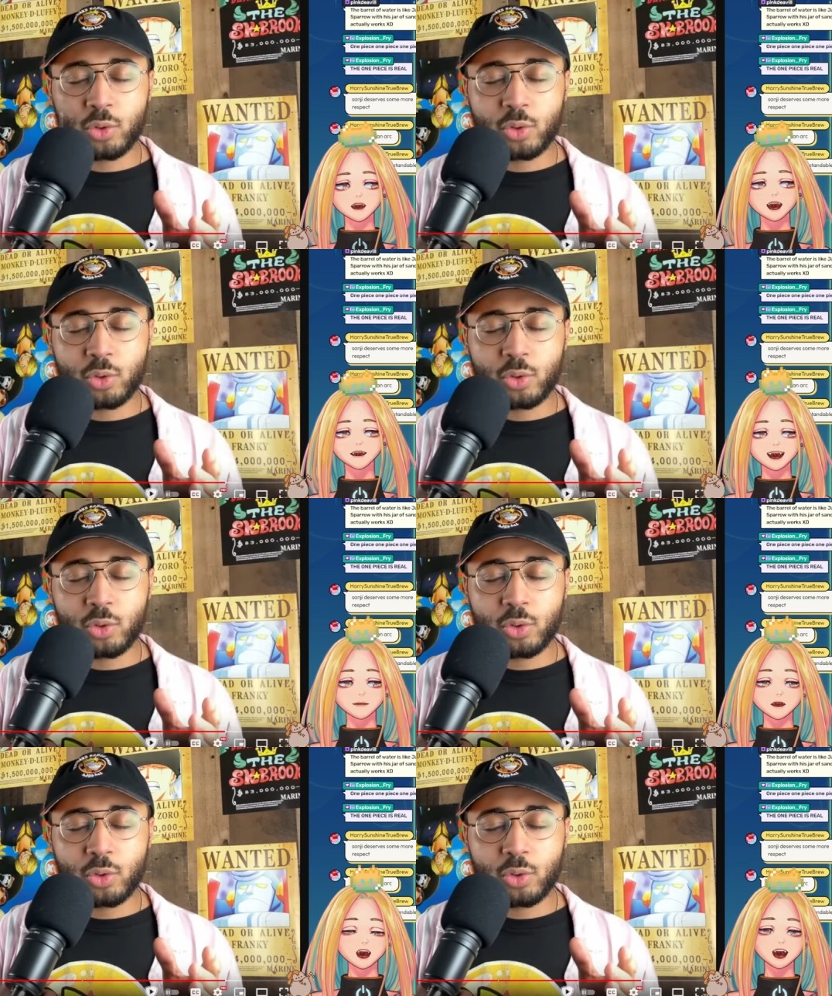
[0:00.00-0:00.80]
Speaker 1: The
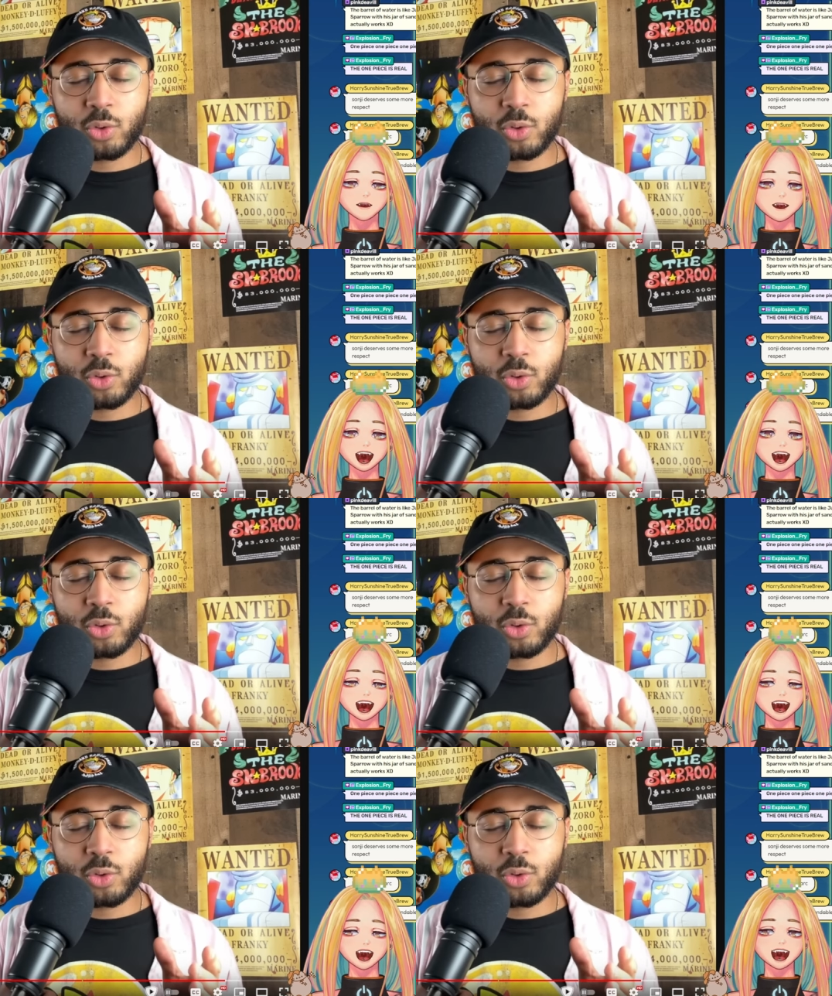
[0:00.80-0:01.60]
One Piece is
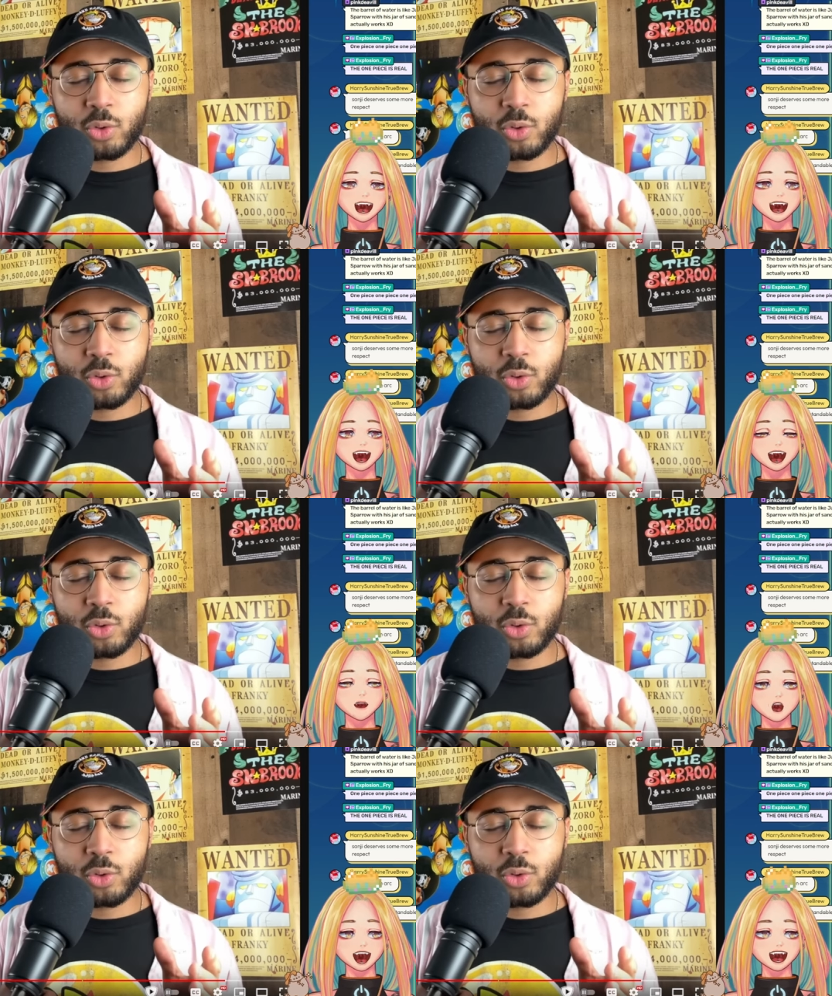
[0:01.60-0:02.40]
real. It is
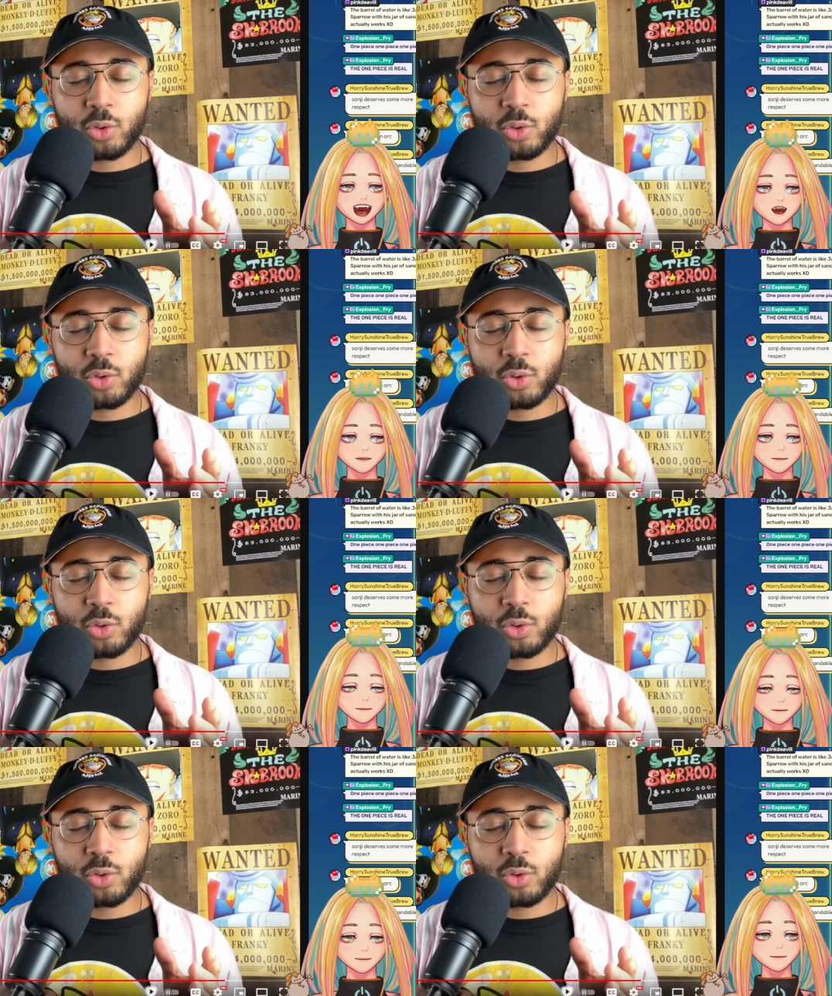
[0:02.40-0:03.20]
real.
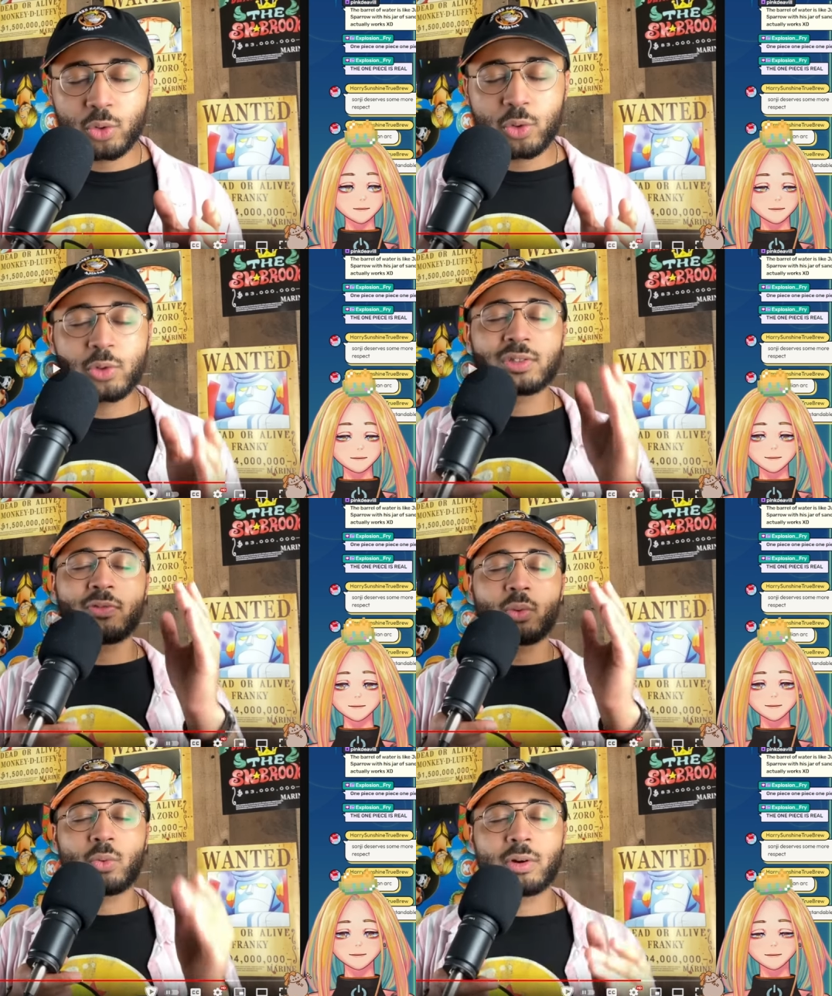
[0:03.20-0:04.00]
Hmm?
Speaker 2: Rules
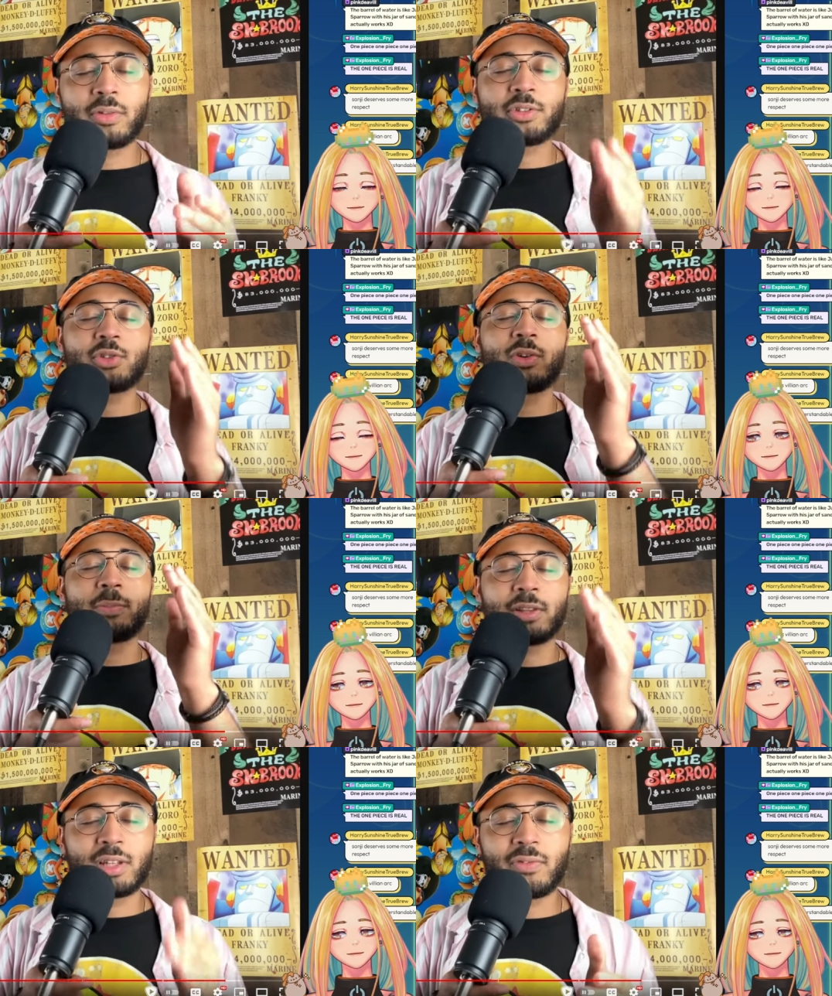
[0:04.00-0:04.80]
of the world that you
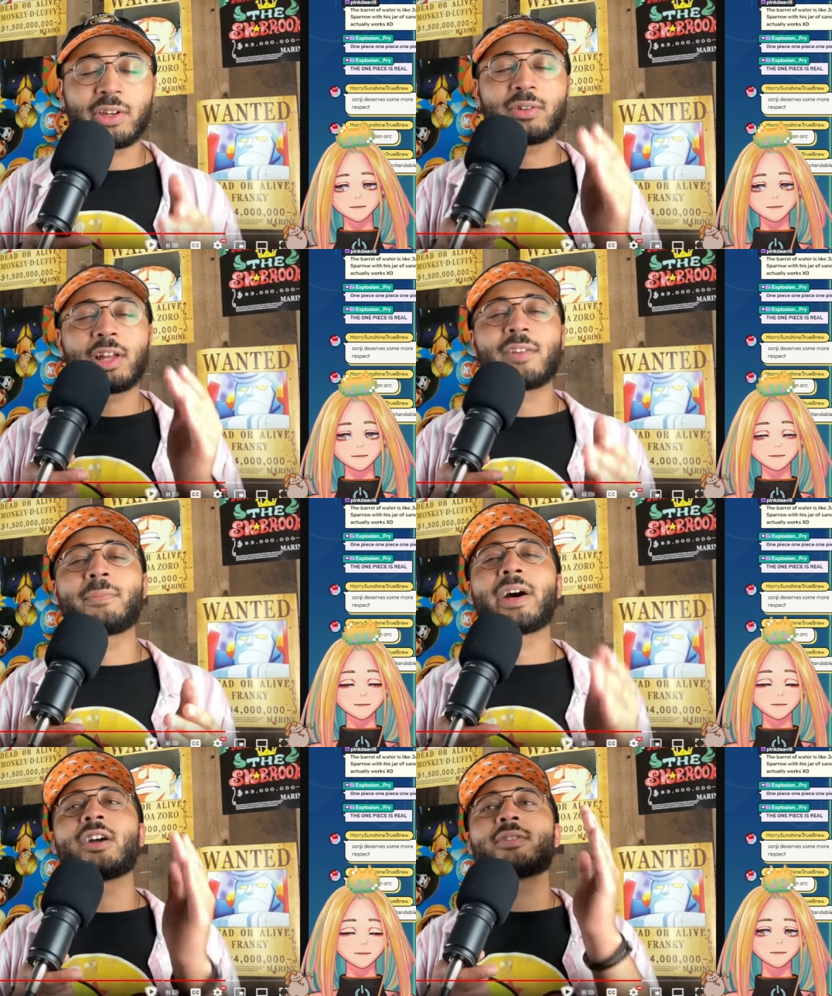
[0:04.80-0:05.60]
have been living your
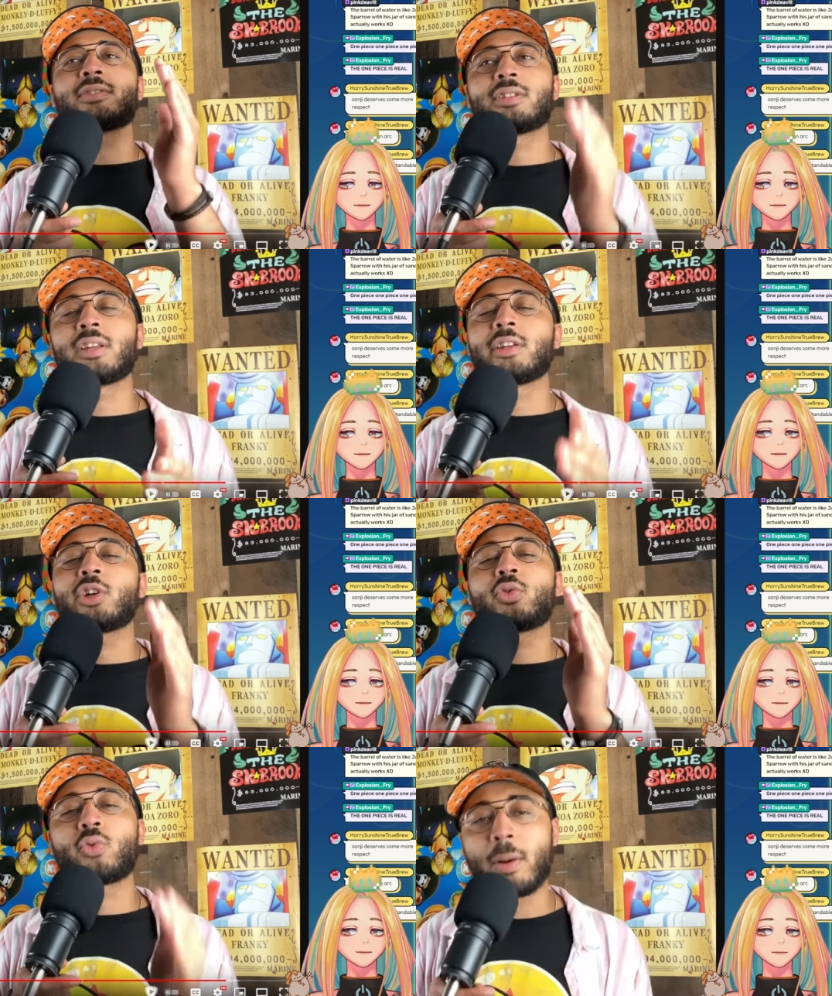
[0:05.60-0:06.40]
life by are
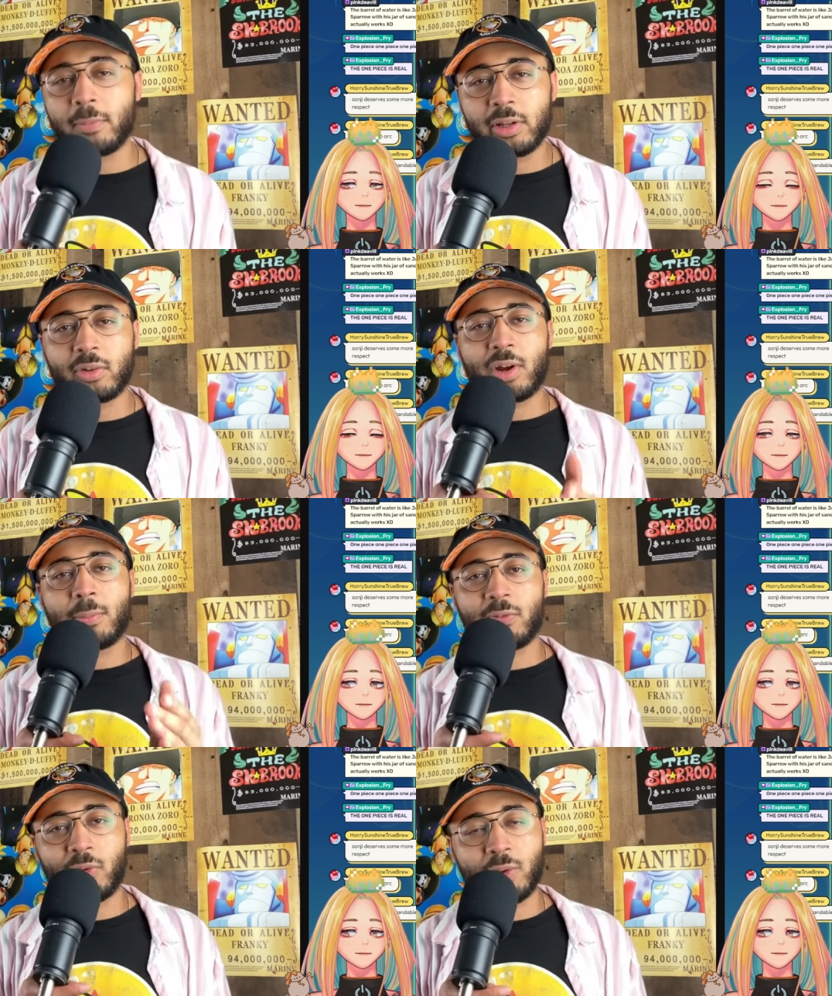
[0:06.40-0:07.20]
suddenly crumbling
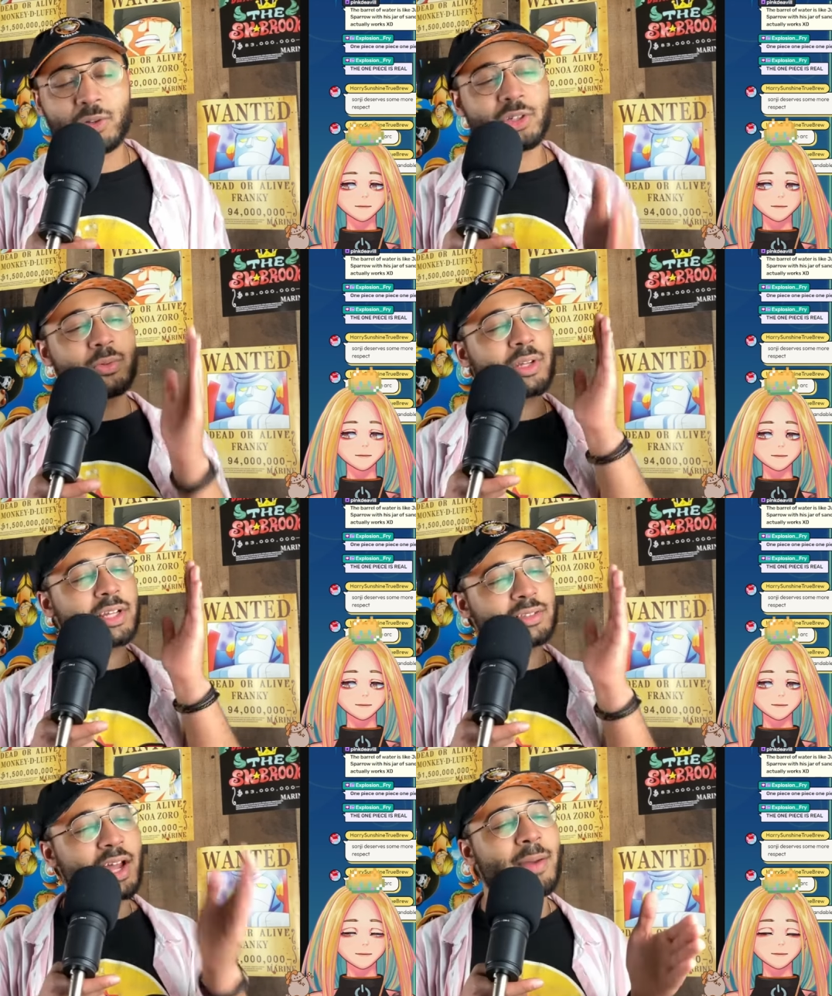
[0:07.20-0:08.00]
right before you. You were
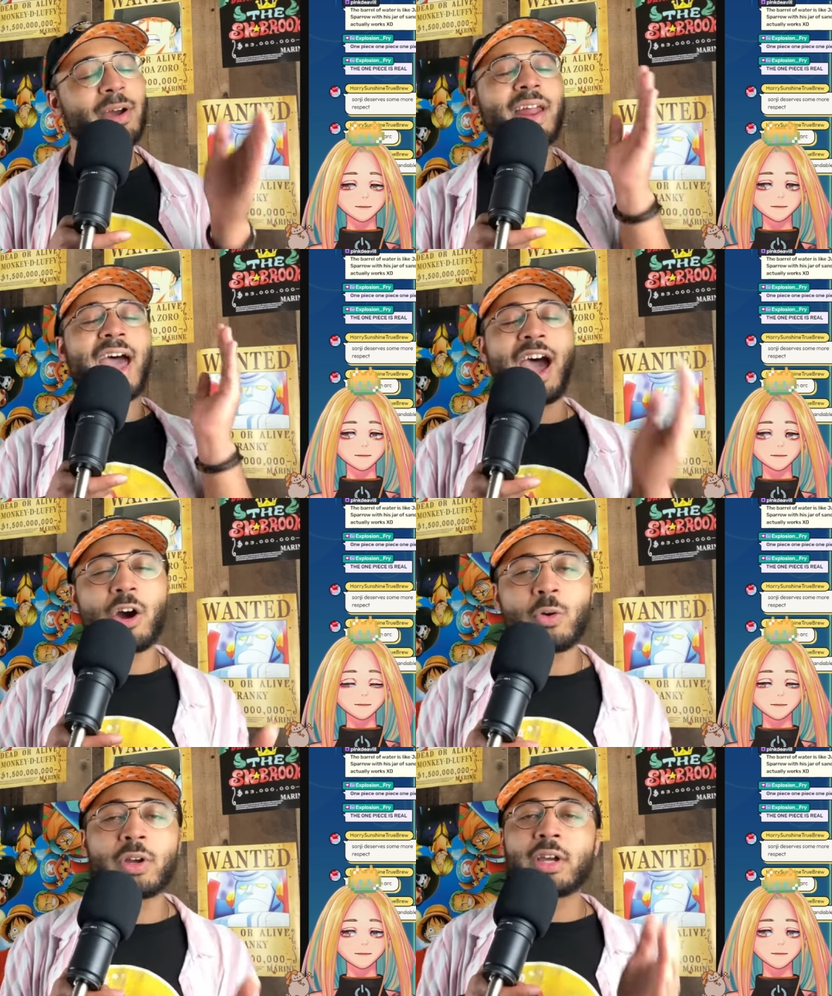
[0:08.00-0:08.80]
like, time out.
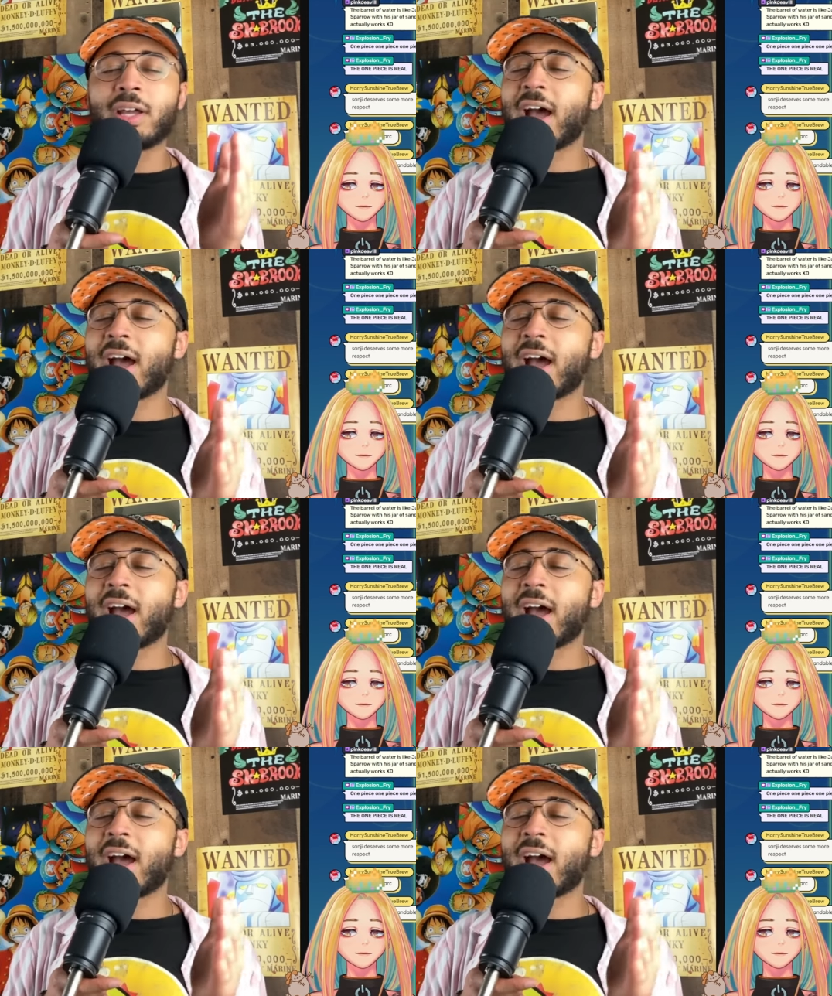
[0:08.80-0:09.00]
How